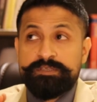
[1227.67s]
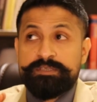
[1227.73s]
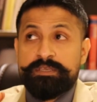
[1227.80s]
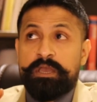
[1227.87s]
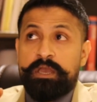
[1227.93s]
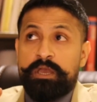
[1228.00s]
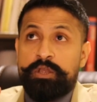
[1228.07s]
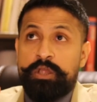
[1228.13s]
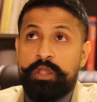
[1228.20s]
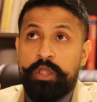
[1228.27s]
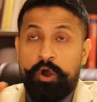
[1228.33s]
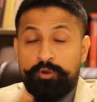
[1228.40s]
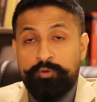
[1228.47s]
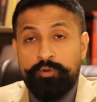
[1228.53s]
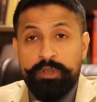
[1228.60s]
not
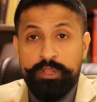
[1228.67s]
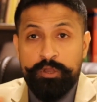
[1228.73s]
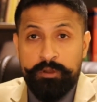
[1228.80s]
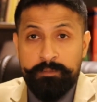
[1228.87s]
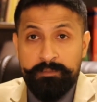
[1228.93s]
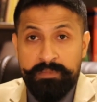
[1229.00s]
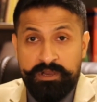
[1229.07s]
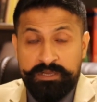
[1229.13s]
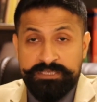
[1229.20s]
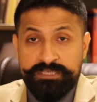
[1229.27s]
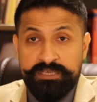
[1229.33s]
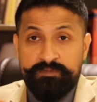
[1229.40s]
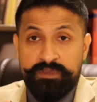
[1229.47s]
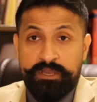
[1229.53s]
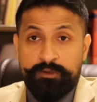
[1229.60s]
only on marketing,
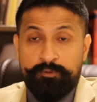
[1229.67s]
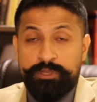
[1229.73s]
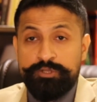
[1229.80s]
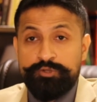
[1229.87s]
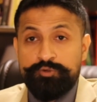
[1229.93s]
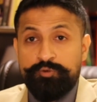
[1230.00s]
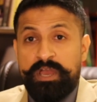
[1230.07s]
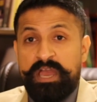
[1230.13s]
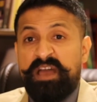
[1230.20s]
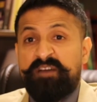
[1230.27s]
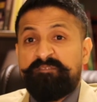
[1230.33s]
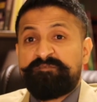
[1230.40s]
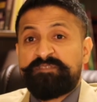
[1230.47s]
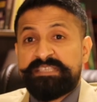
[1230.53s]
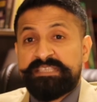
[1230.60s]
we are going to have
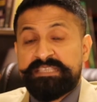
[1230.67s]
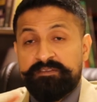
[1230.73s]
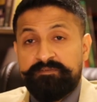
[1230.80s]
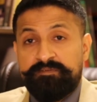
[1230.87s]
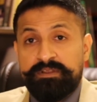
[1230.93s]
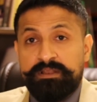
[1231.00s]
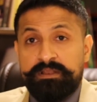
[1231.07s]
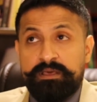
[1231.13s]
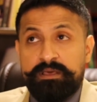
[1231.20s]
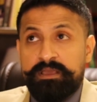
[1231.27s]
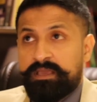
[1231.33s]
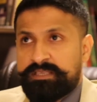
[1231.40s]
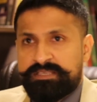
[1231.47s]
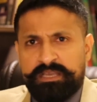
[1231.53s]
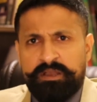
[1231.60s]
several, it's
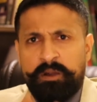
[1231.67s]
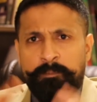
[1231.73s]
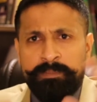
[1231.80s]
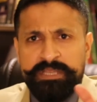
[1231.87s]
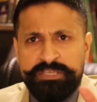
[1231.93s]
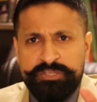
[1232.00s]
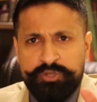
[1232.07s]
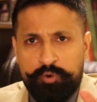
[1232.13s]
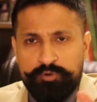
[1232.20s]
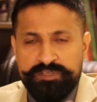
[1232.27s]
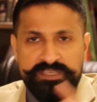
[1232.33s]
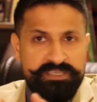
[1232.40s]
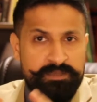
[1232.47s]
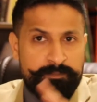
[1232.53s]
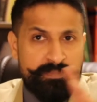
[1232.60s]
a complete course, it's
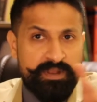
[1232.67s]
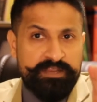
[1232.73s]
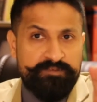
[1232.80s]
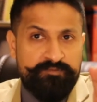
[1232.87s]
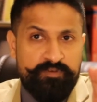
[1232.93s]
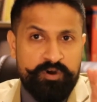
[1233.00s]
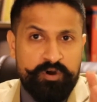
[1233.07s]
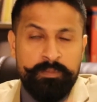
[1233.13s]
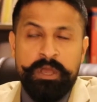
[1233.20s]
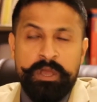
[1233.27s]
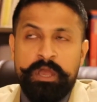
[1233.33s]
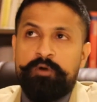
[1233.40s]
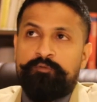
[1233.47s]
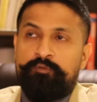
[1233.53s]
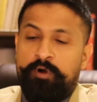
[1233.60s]
a platform
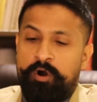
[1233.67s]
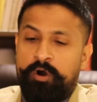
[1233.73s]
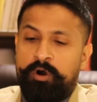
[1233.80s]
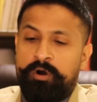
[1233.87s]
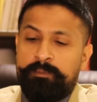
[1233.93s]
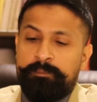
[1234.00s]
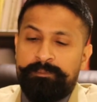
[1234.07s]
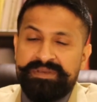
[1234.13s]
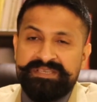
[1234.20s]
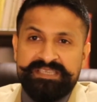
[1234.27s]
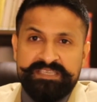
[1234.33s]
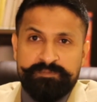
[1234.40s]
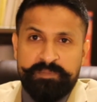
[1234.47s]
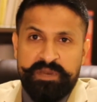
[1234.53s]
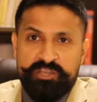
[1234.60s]
for business
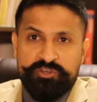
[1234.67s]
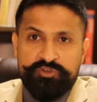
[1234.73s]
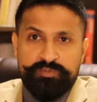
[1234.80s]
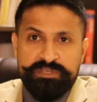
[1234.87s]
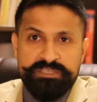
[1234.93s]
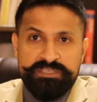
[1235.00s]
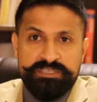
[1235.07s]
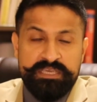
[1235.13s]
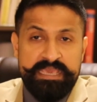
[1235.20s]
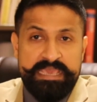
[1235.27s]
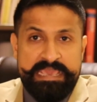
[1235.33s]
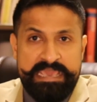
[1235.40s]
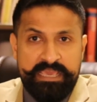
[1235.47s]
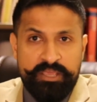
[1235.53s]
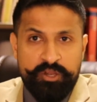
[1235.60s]
management,
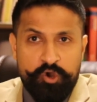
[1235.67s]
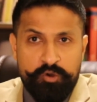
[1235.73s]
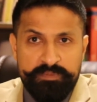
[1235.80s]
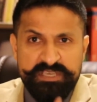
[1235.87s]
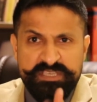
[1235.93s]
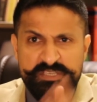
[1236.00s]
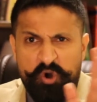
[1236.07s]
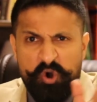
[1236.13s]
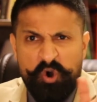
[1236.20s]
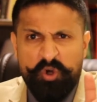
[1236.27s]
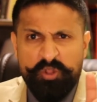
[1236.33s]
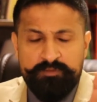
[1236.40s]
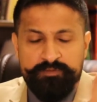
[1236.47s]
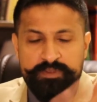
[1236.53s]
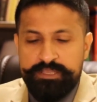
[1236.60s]
economics, all the
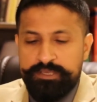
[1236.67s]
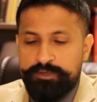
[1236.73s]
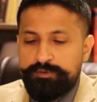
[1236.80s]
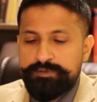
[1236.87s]
videos